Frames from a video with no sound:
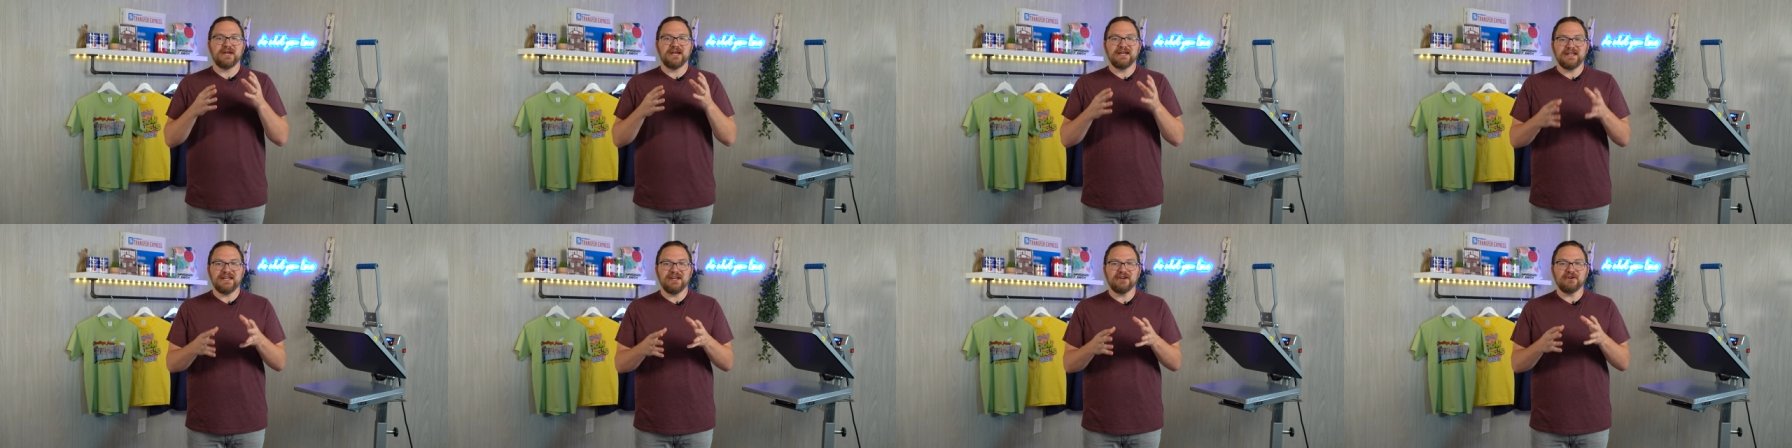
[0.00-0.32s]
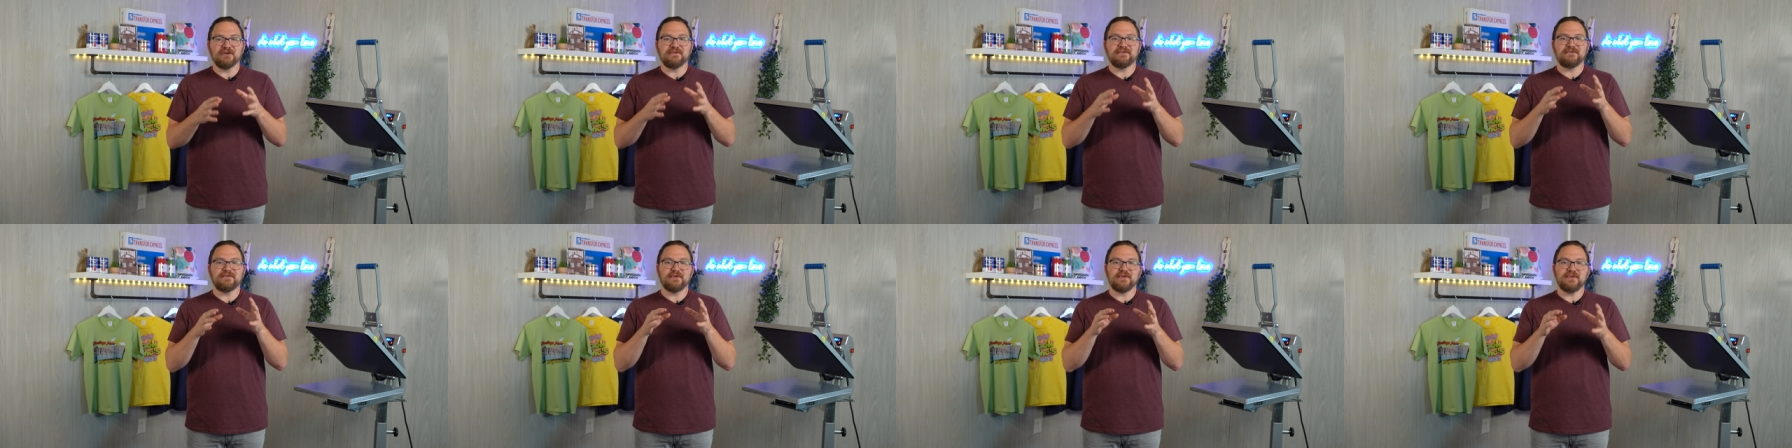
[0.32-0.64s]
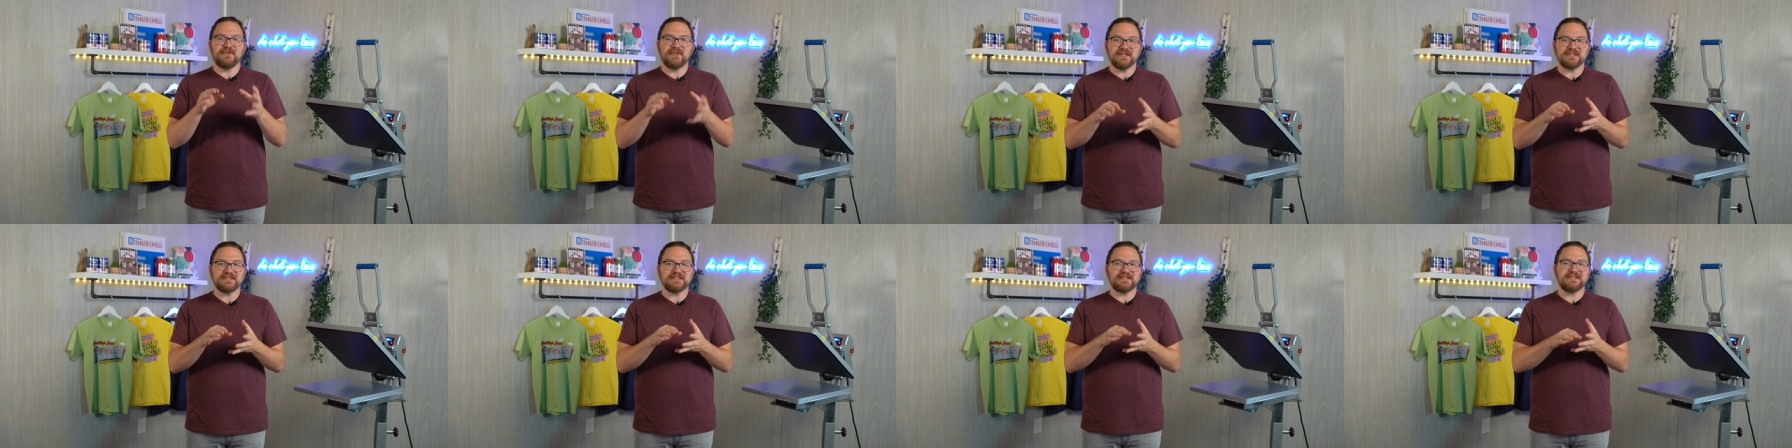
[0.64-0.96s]
here for
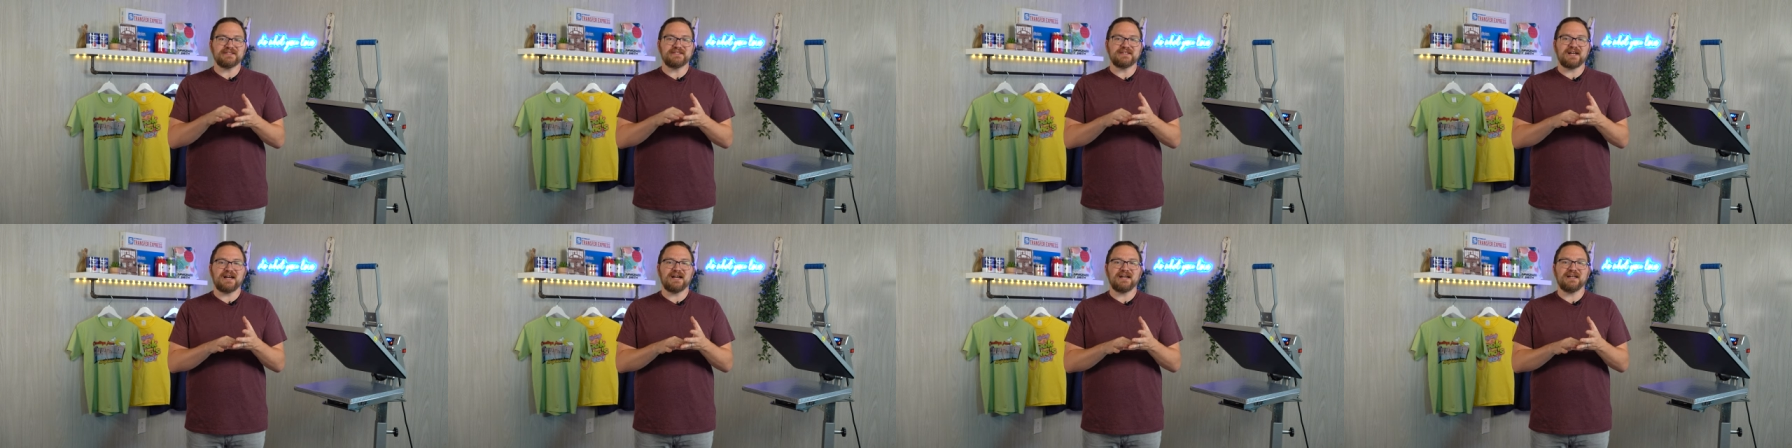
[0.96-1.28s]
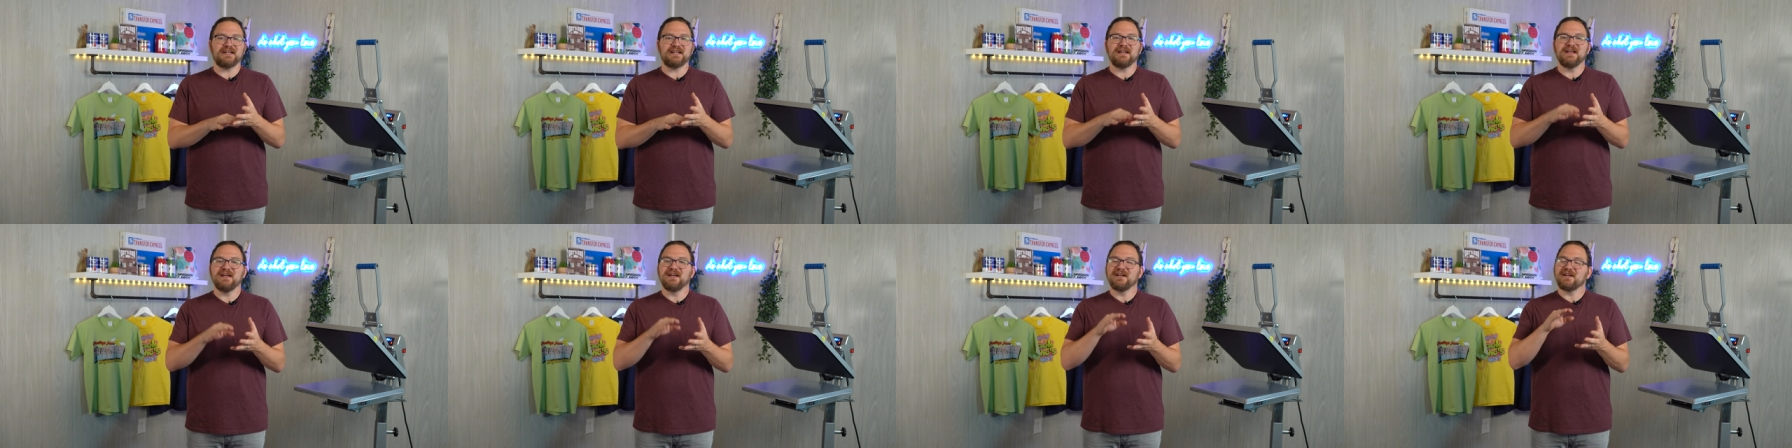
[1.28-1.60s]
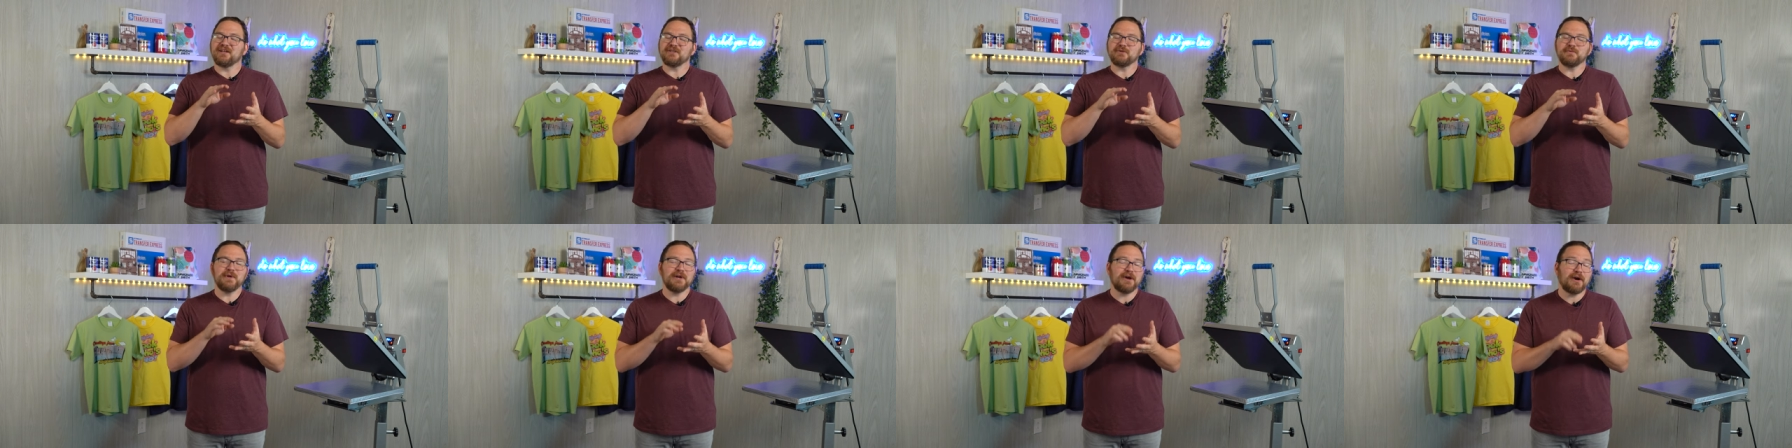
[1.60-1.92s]
this design
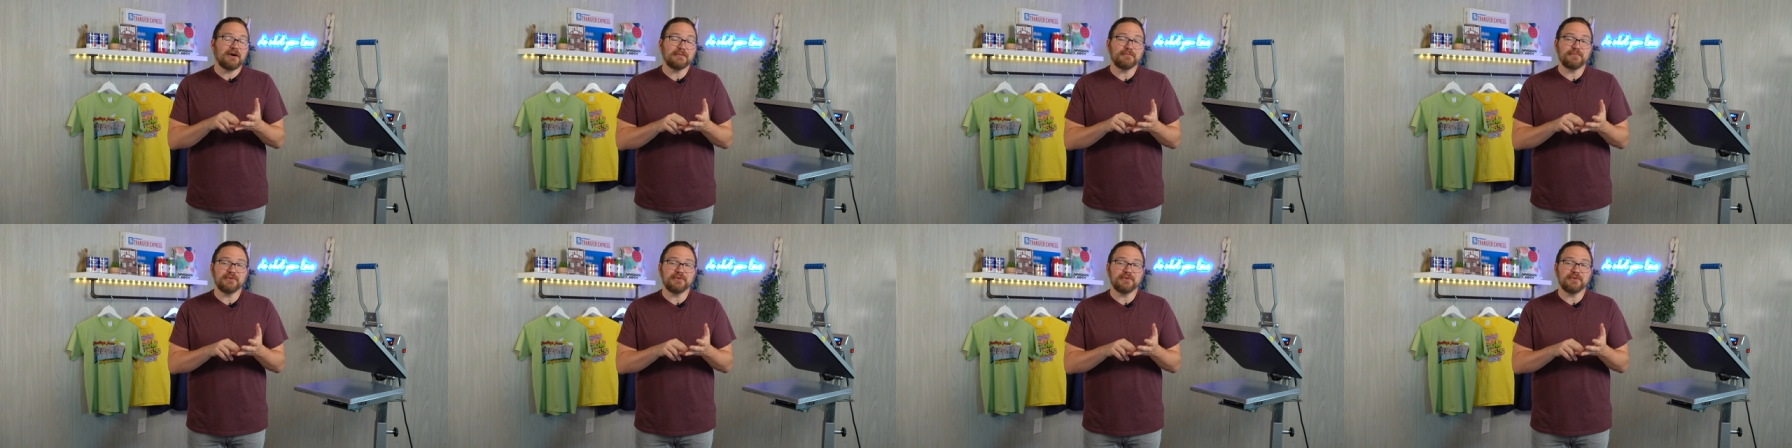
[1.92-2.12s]
because we are